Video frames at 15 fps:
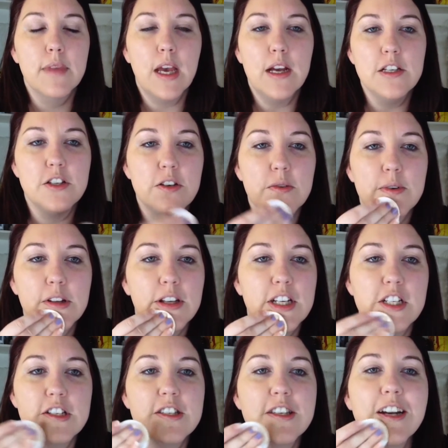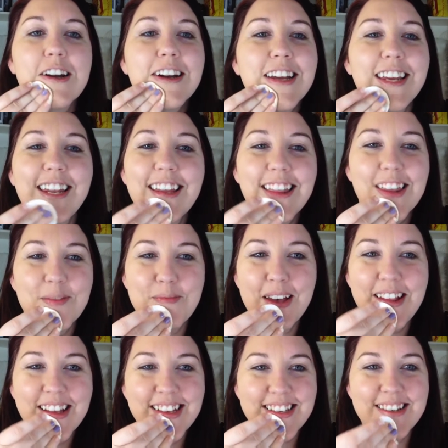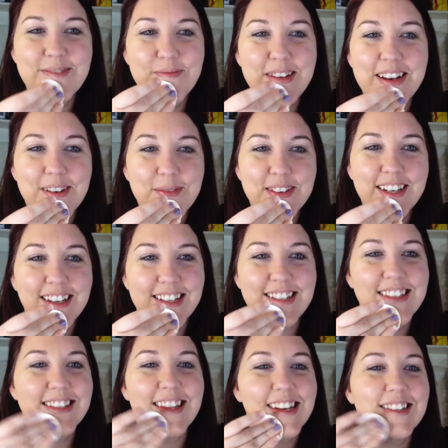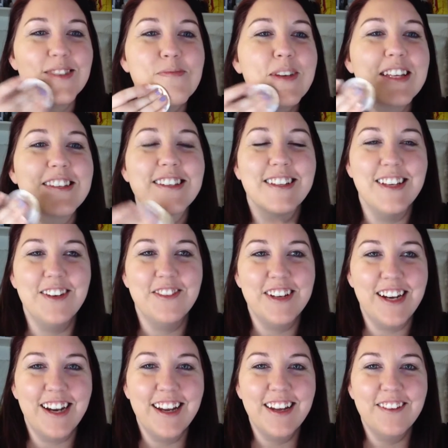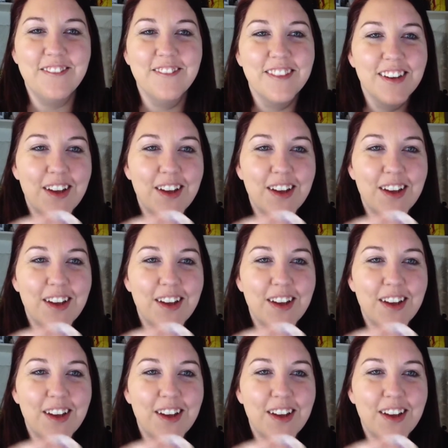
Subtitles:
I should really just start getting the Pellus to Pell, because that's basically what I am.